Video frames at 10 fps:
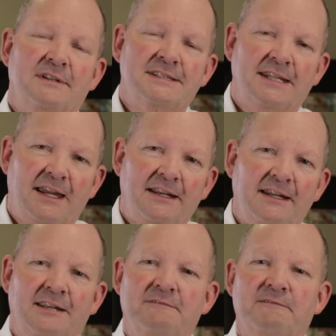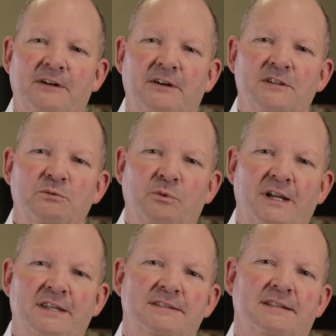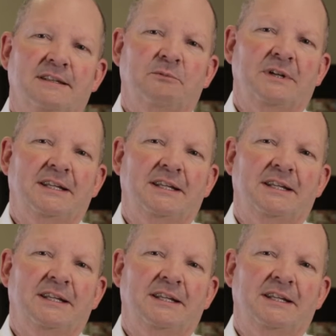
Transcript: scanning in various ways that we